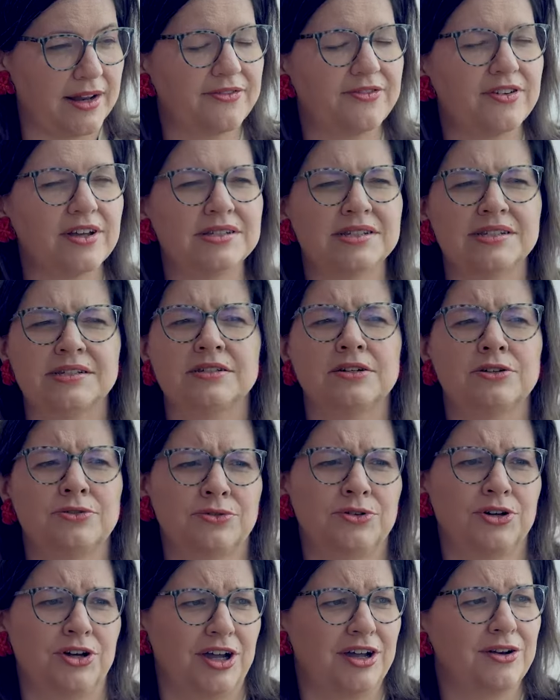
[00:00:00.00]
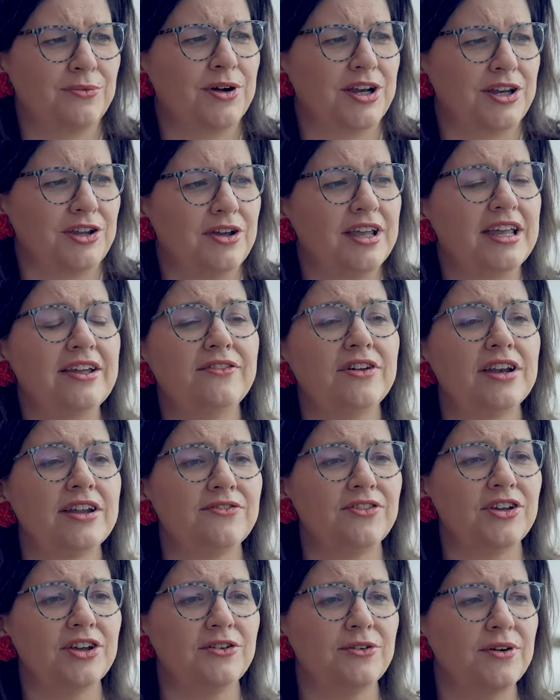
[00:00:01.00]
It feels so good when you, even
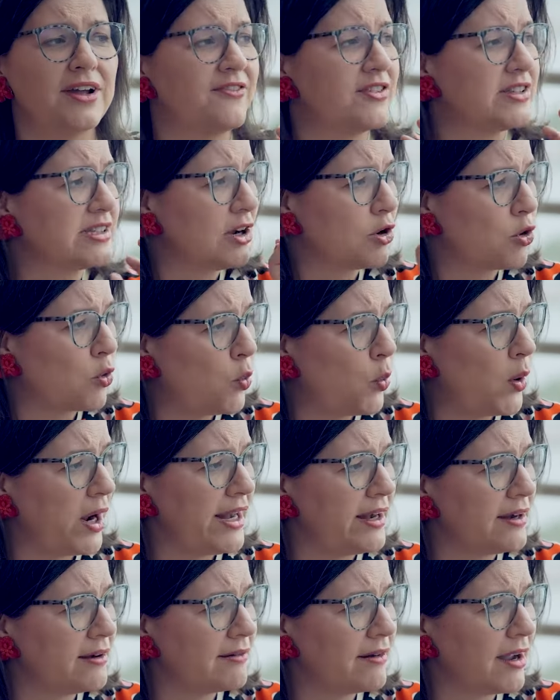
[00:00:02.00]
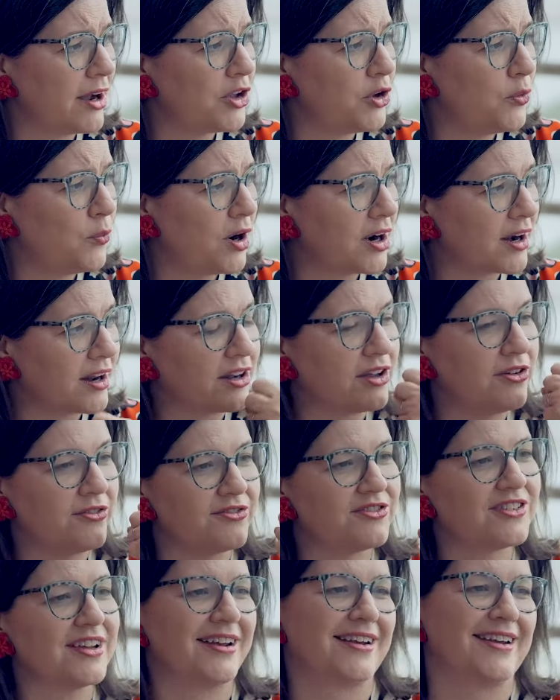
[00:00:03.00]
if you, if it's not quite how you wanted,
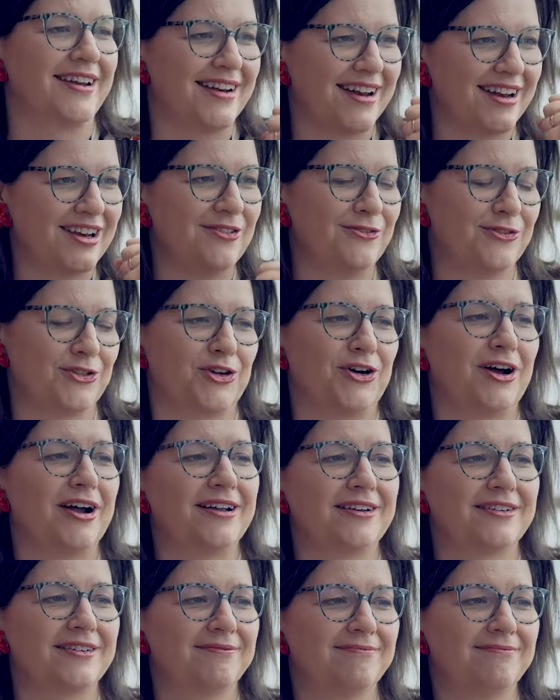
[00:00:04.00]
you've done it and you've tried.